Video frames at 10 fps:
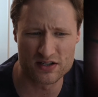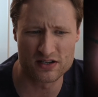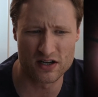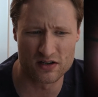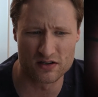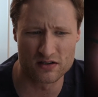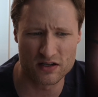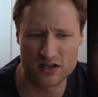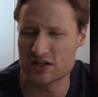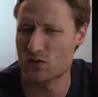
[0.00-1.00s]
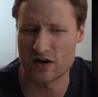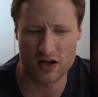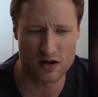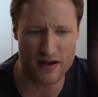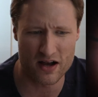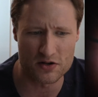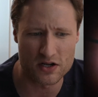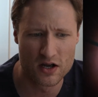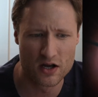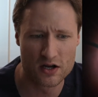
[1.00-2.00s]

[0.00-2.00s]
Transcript: It still doesn't want to come out.